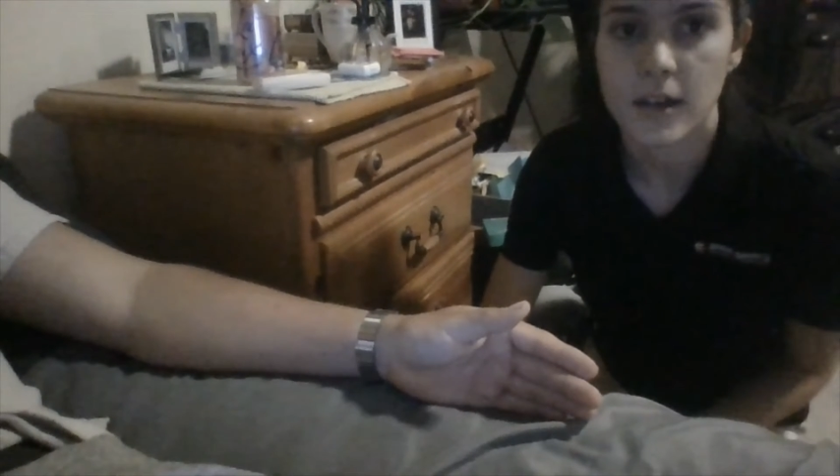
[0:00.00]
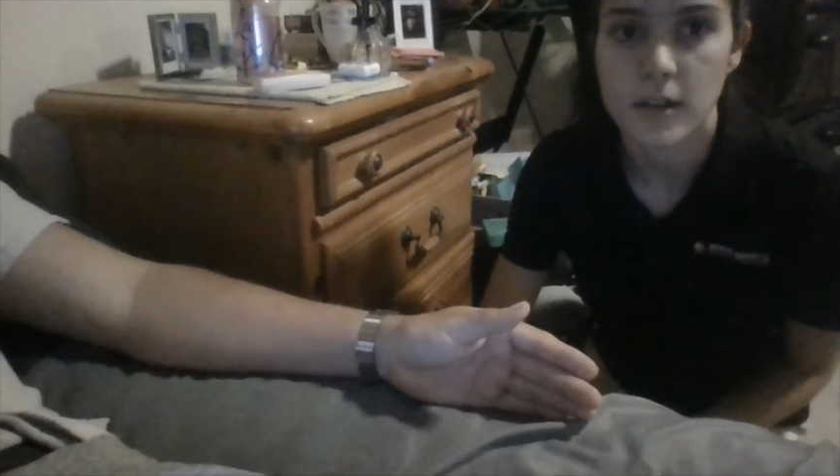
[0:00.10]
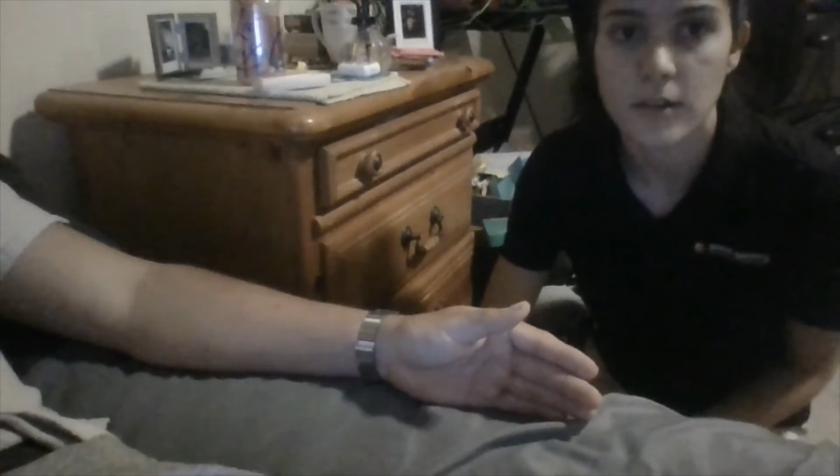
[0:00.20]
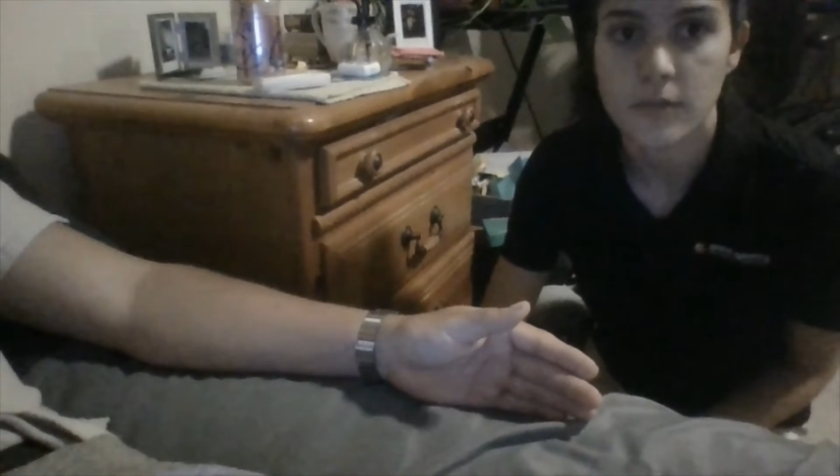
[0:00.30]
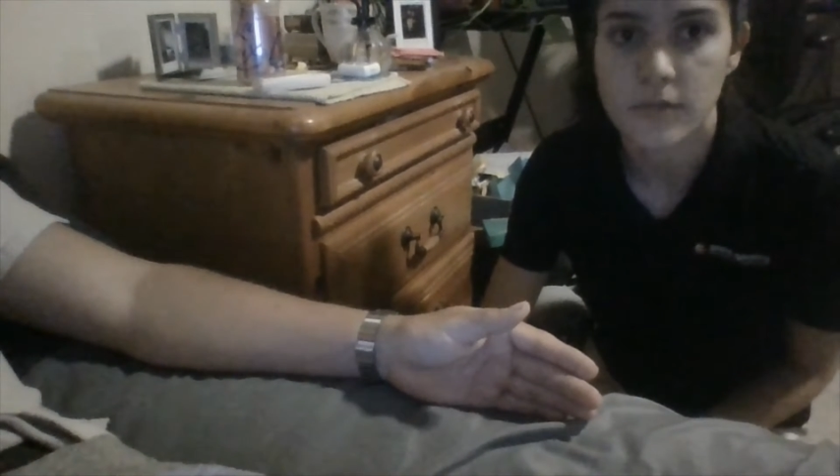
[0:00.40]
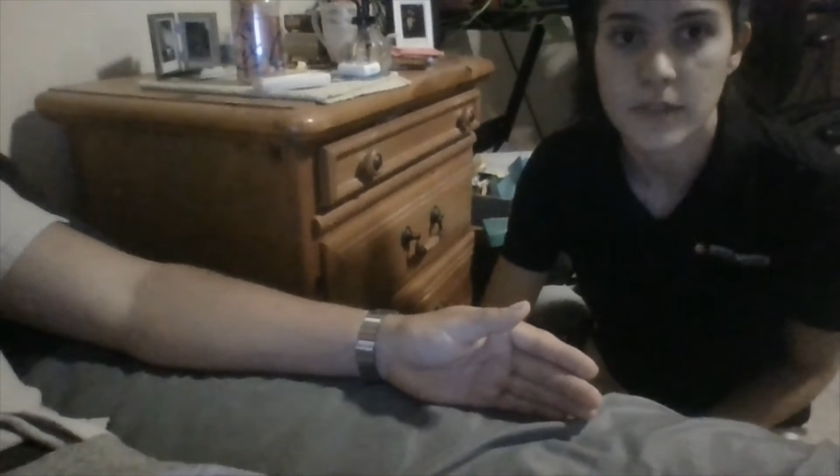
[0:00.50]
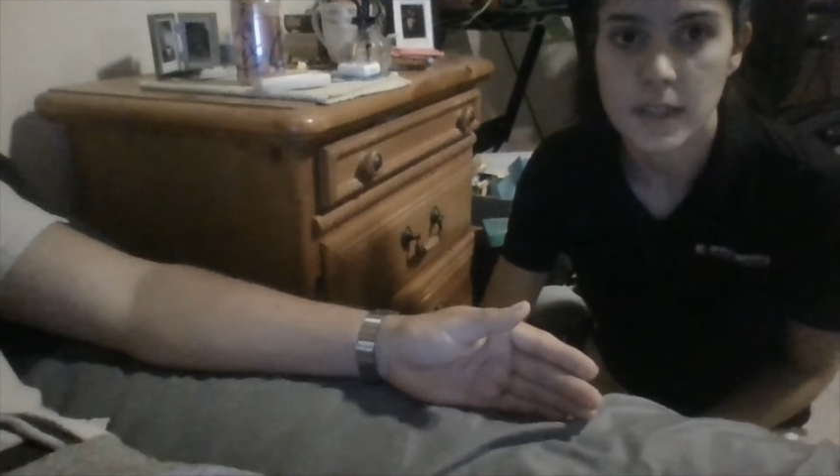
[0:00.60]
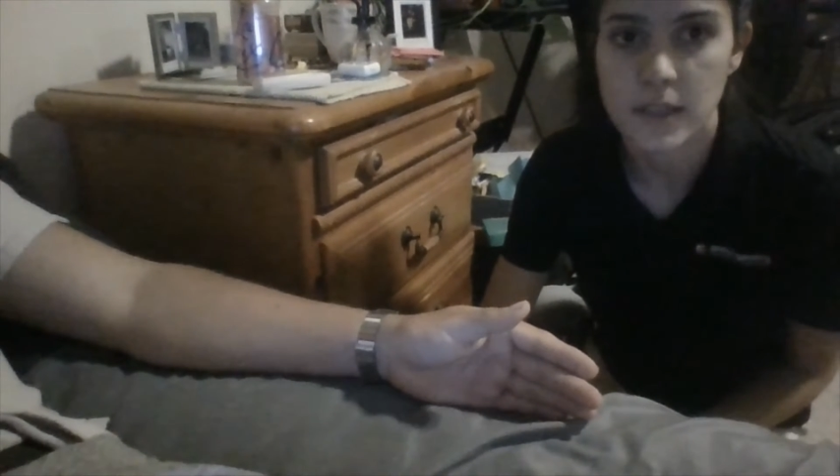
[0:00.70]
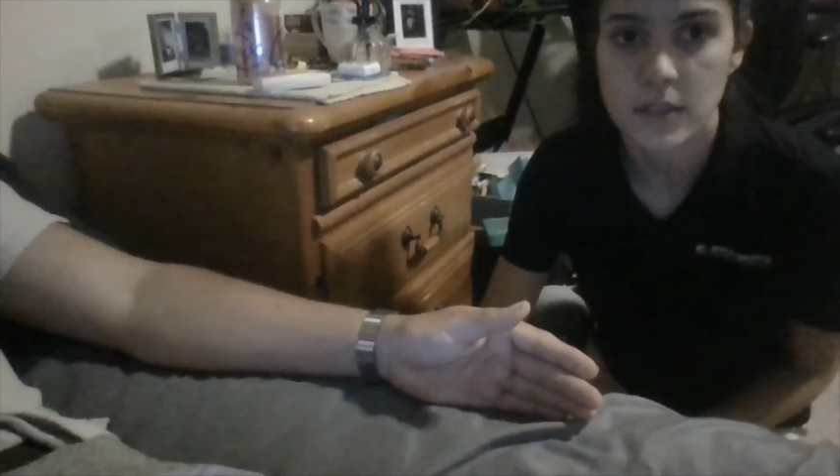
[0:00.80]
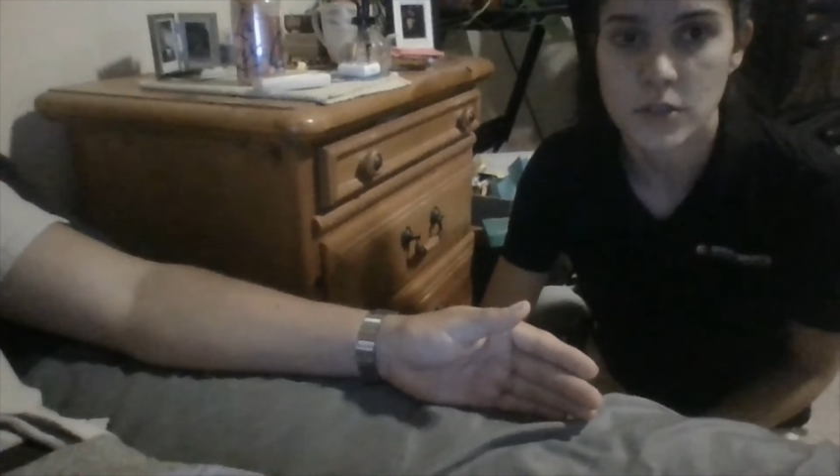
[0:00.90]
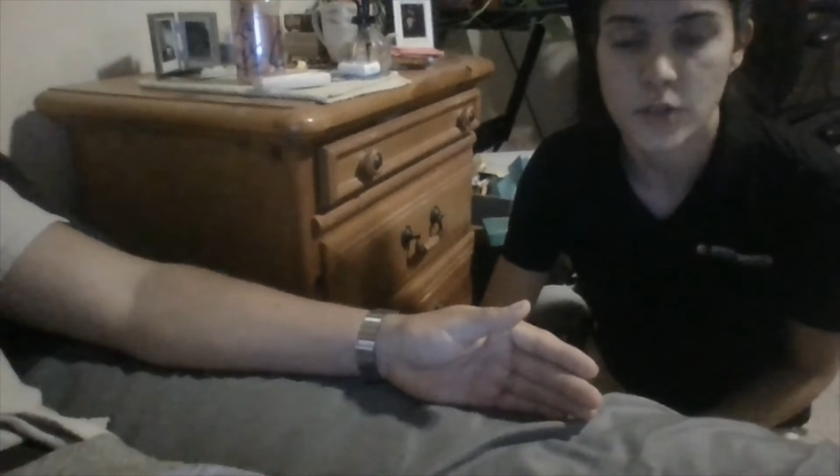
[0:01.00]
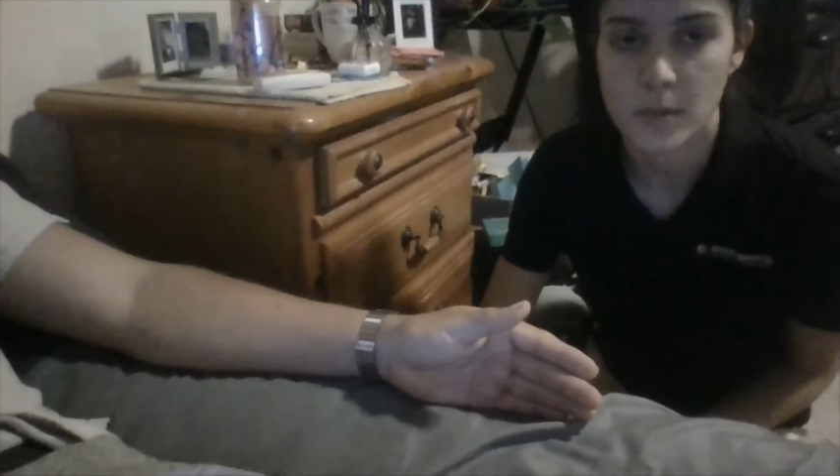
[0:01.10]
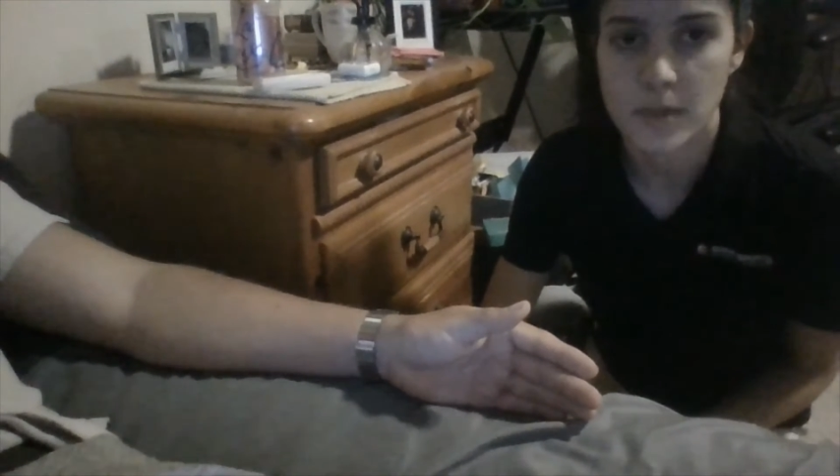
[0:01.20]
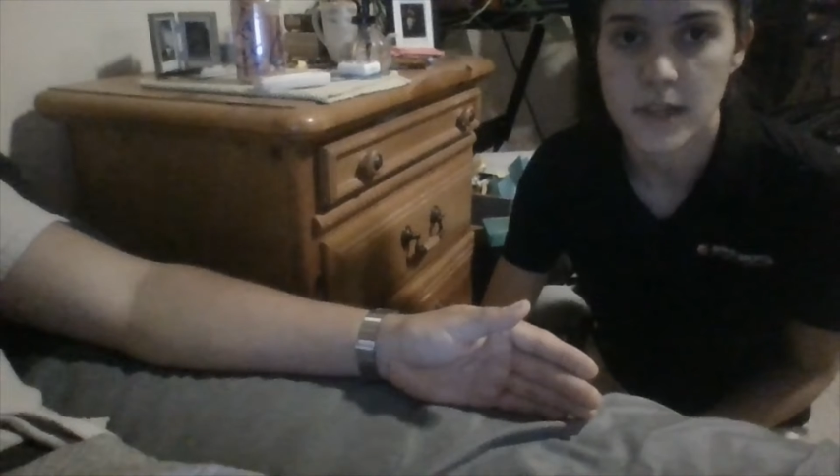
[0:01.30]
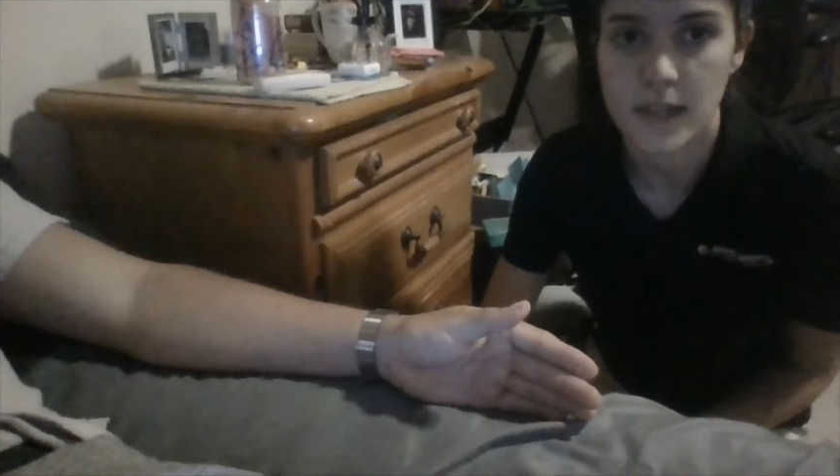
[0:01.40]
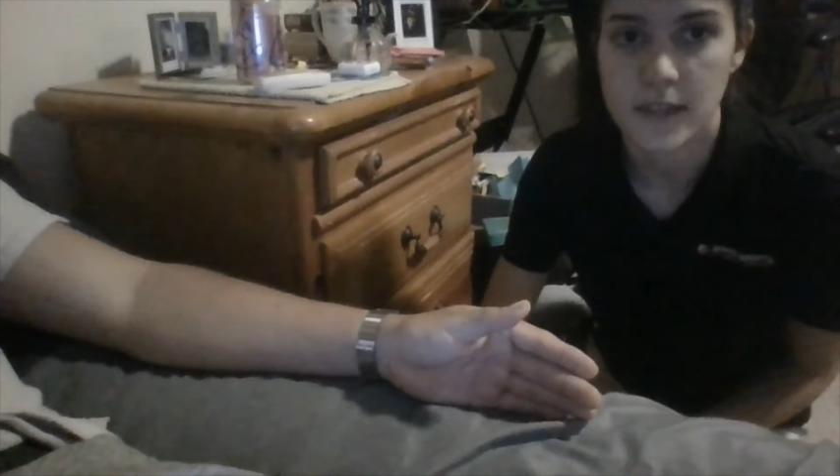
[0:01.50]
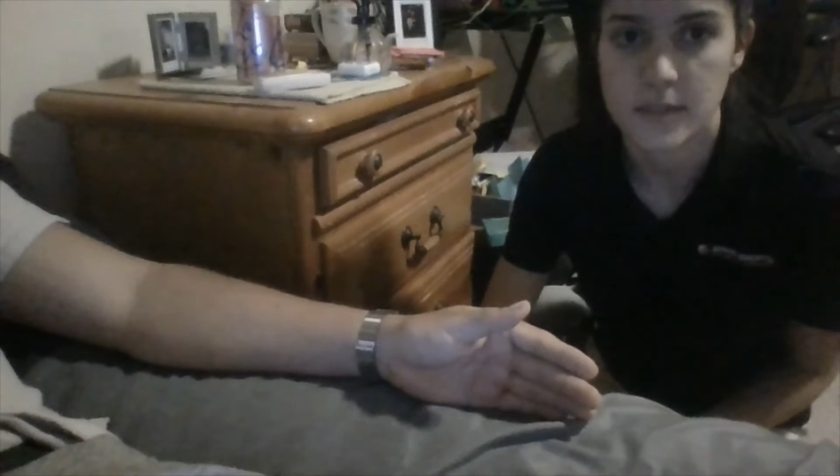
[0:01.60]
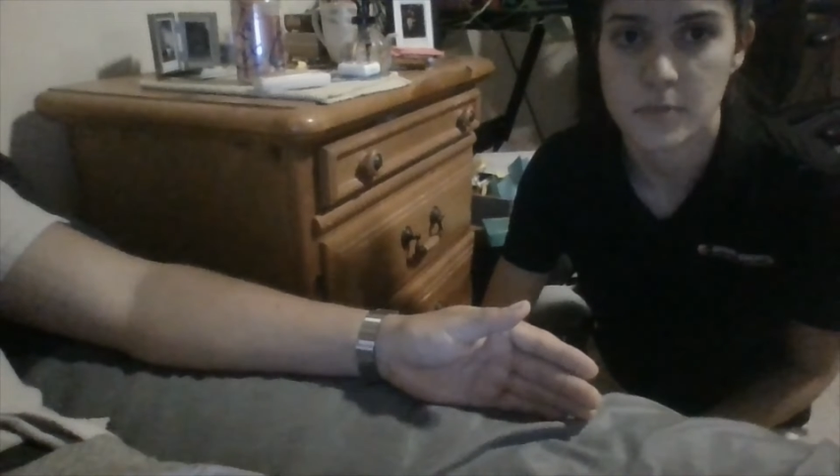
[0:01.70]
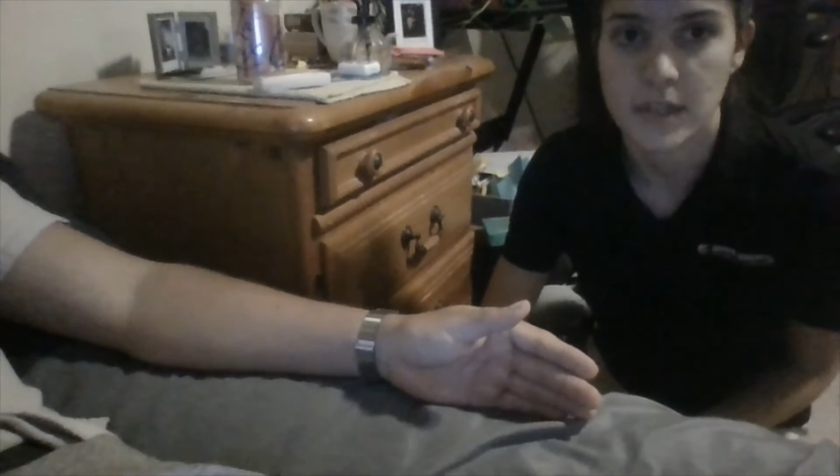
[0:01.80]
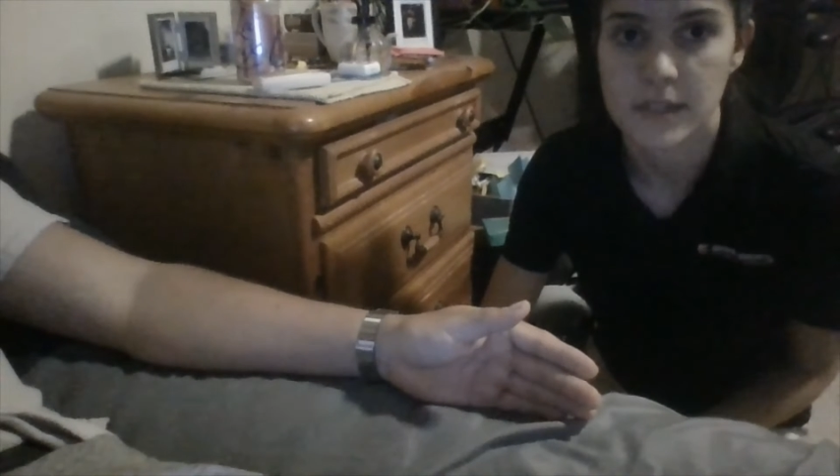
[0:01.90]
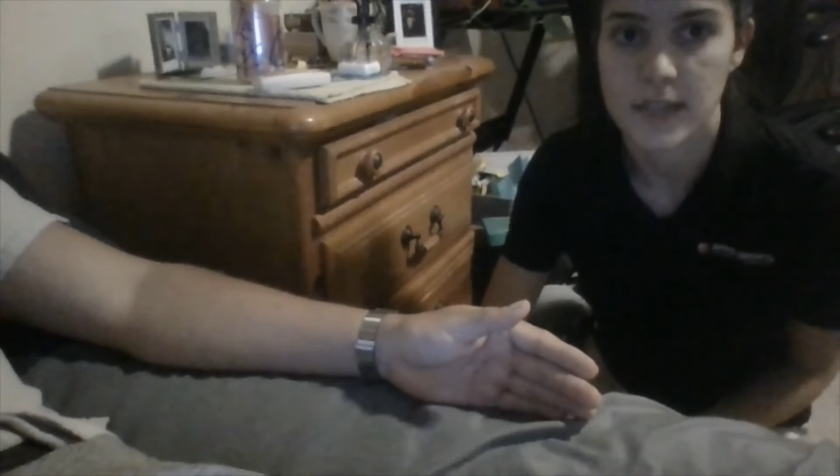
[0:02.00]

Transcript: of the extremity that is being